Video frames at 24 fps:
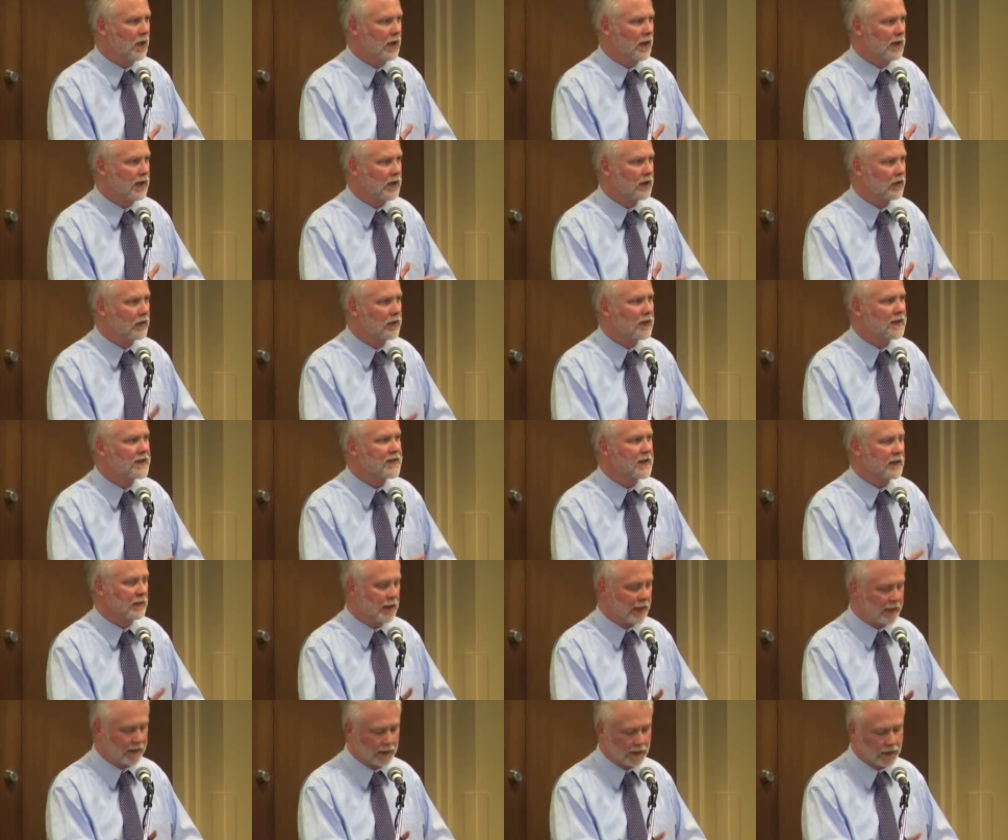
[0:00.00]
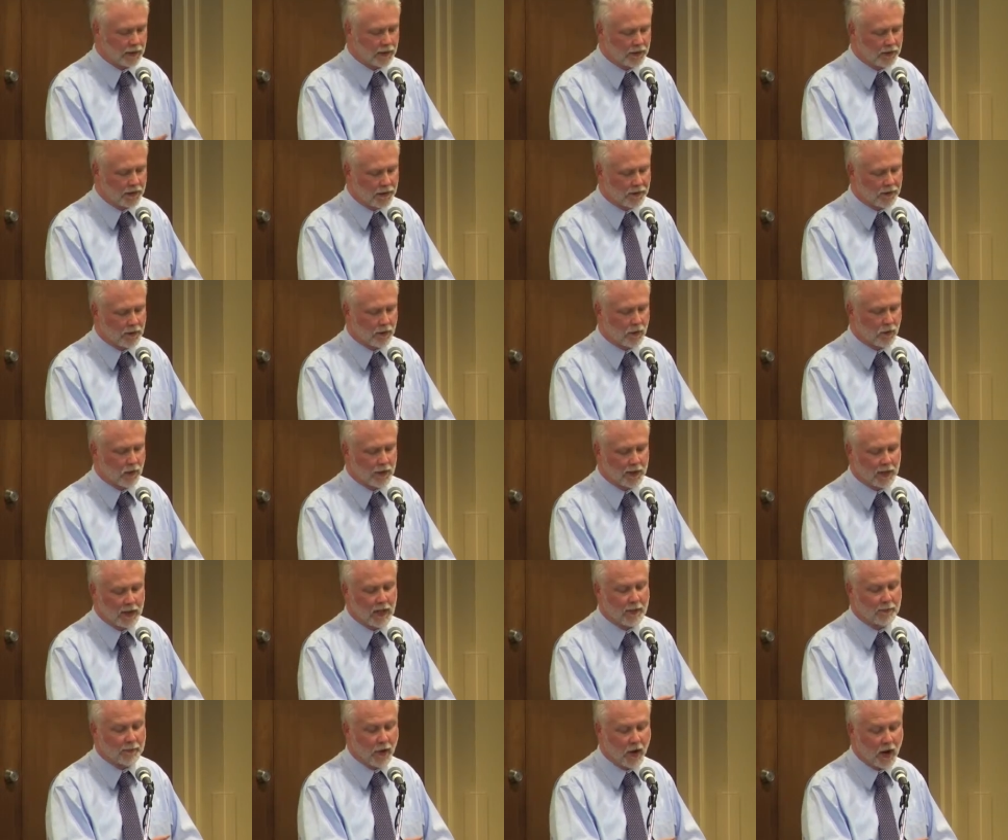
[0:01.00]
uh, increase the likelihood that they're going to
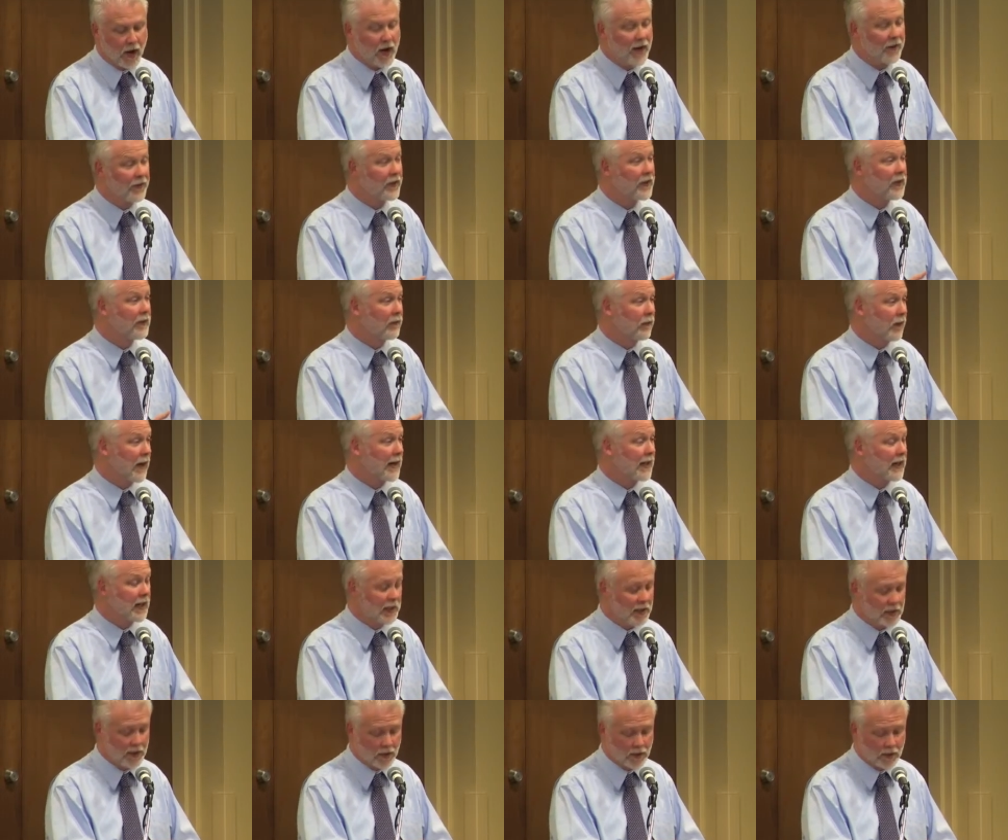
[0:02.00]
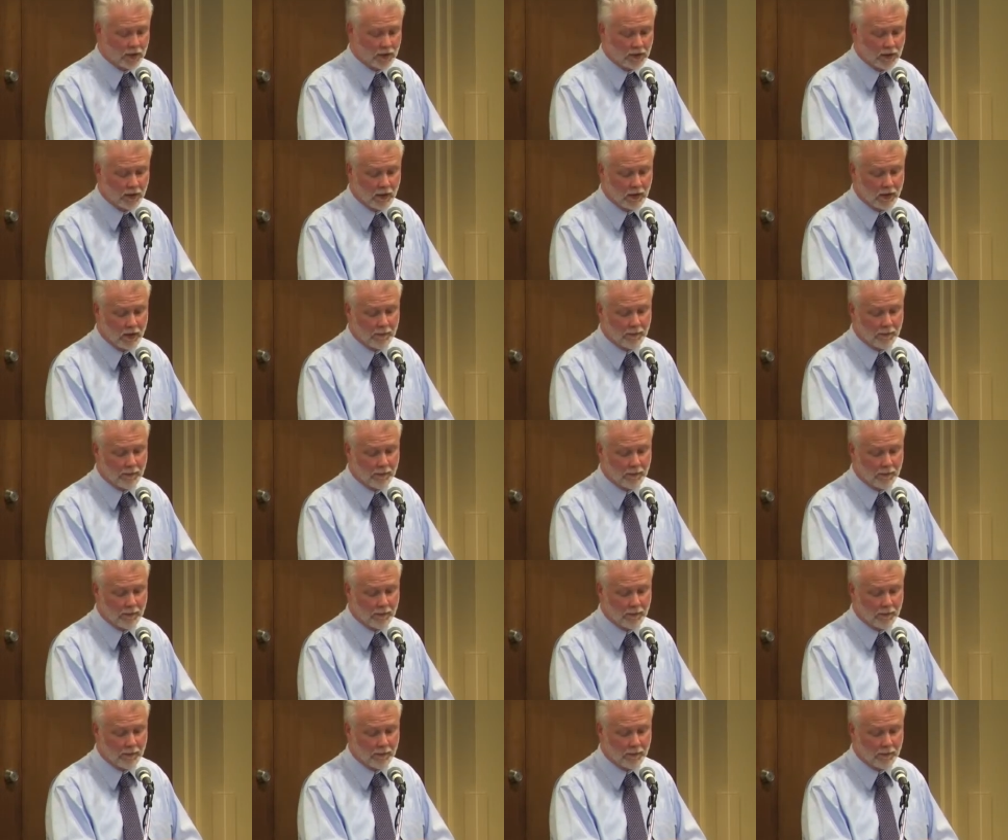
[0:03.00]
get positive recognition